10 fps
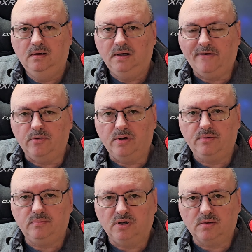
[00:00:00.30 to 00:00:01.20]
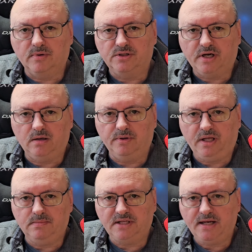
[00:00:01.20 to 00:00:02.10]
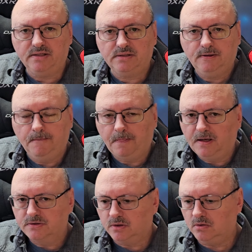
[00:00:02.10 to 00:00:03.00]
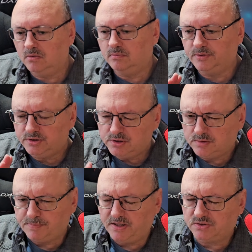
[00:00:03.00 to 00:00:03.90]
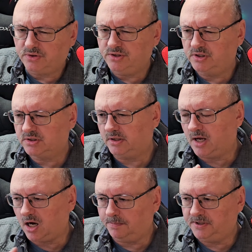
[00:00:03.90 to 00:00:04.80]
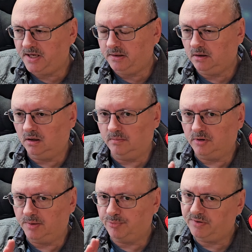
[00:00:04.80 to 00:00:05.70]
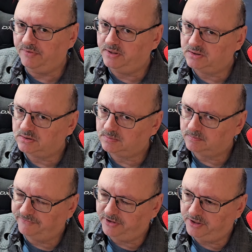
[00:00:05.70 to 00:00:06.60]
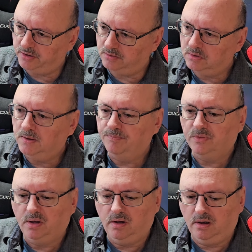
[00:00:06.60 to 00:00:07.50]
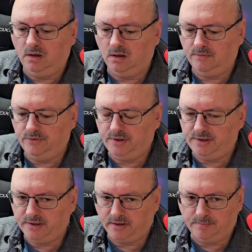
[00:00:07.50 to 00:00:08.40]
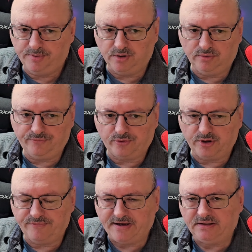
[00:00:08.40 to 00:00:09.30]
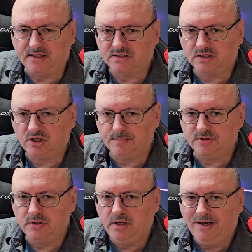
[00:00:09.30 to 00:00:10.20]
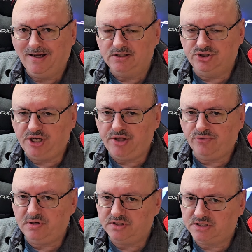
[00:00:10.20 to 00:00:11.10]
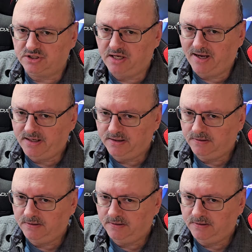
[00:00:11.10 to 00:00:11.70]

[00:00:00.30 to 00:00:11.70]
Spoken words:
Hi everybody, welcome to my channel. My name's Dennis. So this is basically just an update on my previous video of the build for the Phanteks Eclipse G360a.